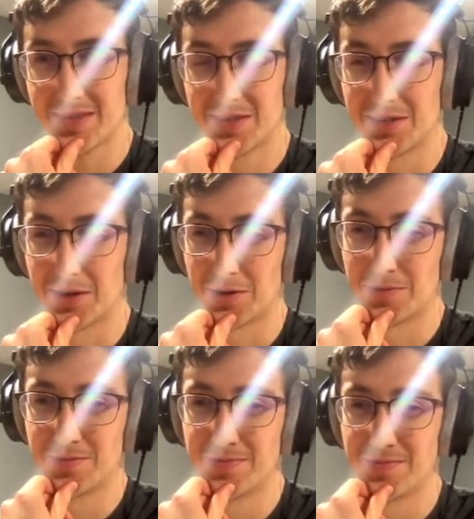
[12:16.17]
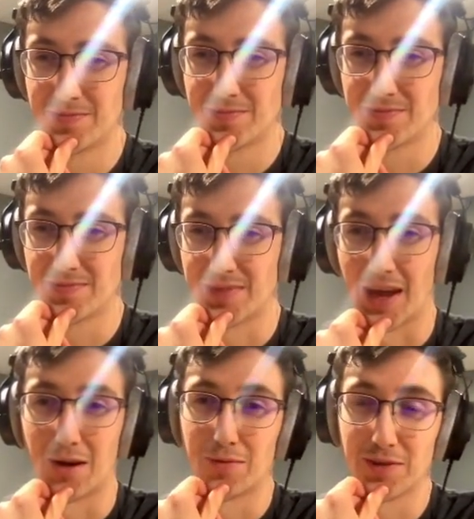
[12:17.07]
so
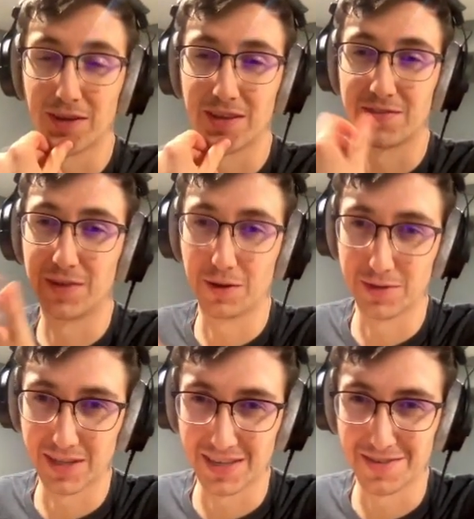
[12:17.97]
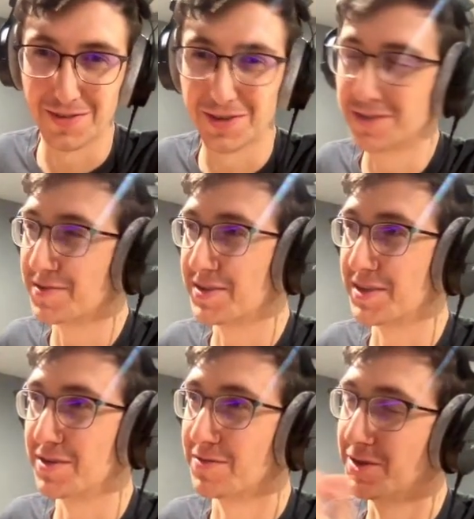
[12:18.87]
yeah, hopefully this video was at least useful to
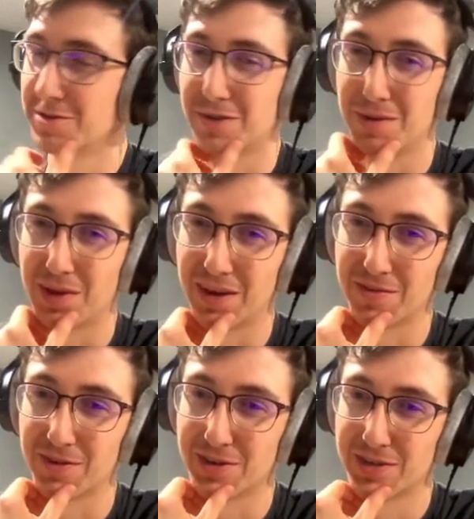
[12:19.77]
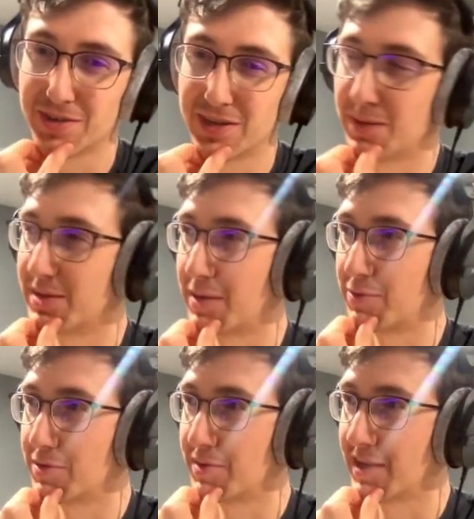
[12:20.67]
you if you're trying to make your first tabletop
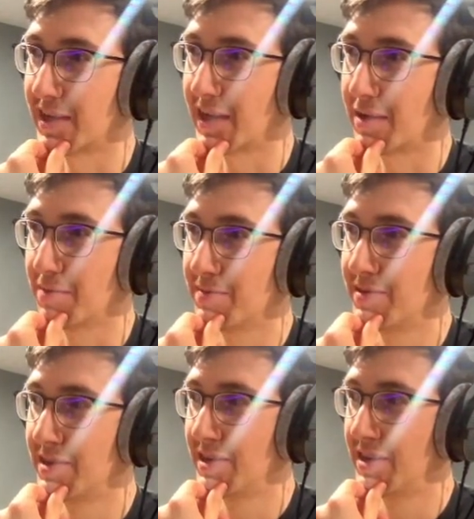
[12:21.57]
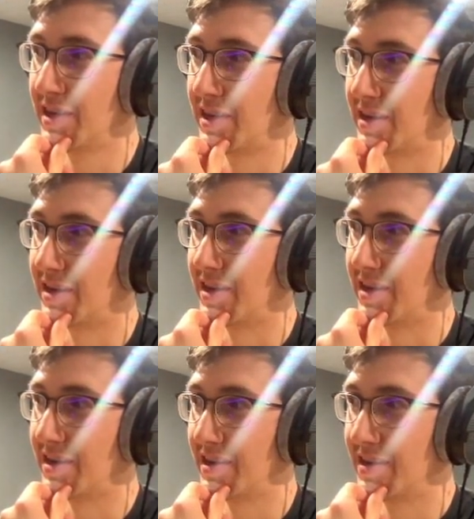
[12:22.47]
role-playing game. Uh,
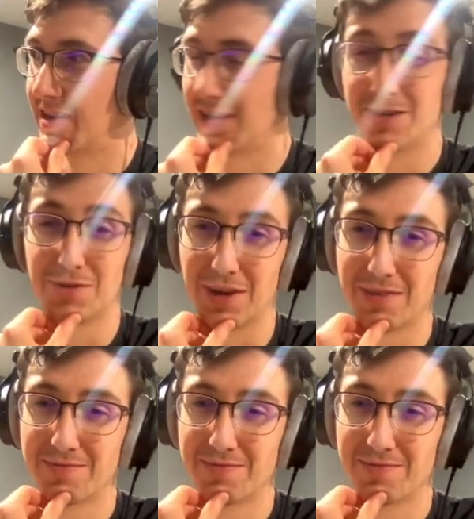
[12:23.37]
Enjoy.